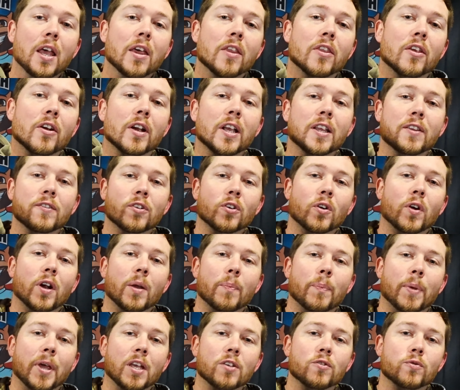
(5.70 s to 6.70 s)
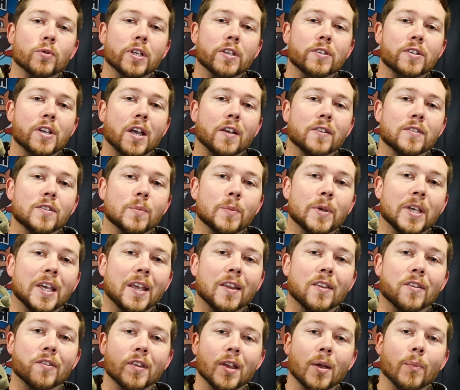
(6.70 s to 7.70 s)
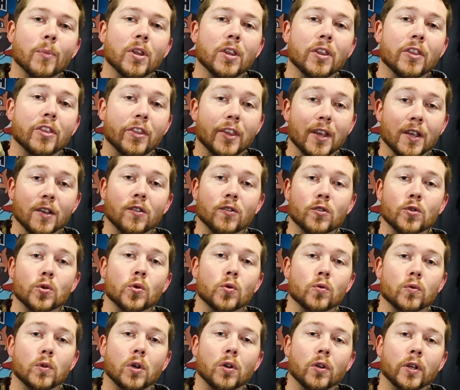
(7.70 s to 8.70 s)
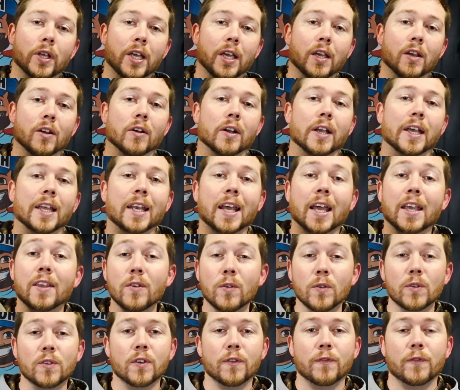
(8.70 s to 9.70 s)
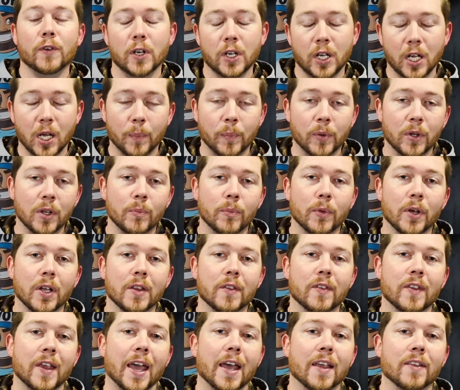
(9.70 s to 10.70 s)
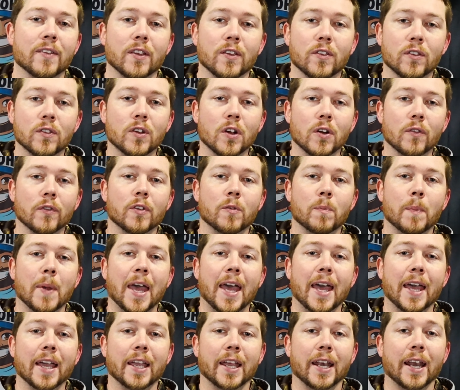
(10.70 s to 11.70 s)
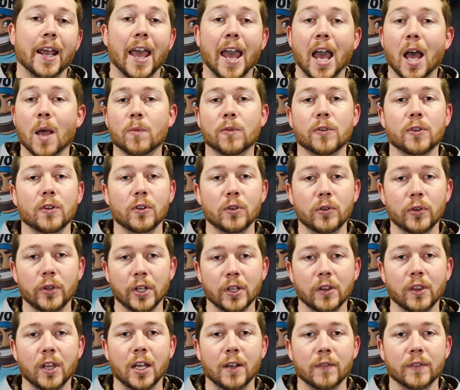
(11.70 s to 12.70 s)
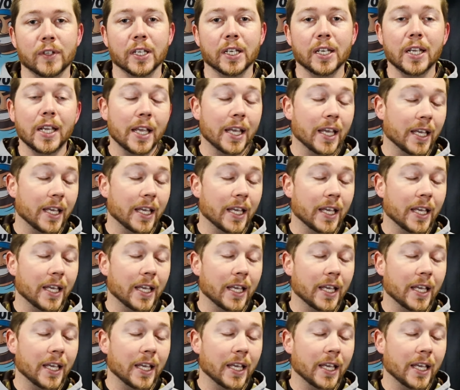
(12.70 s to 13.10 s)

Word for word: Their Instagram page reached out to me and sent me this tool roll here, and I used it for a couple of months as a service bag, and I absolutely loved it.